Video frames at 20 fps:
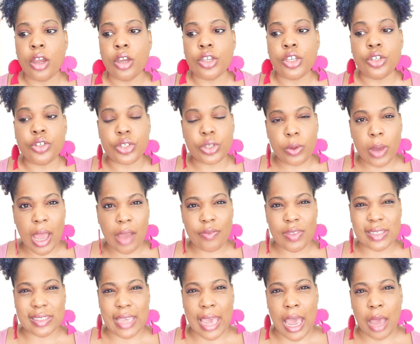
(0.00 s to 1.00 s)
You do have
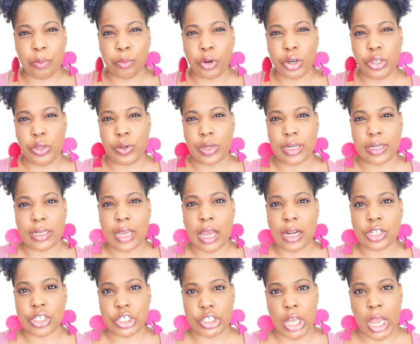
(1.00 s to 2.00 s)
this app where you can kind
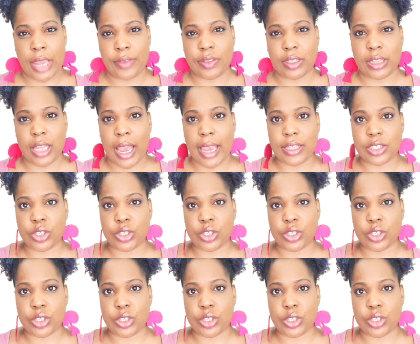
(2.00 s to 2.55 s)
of shine the light.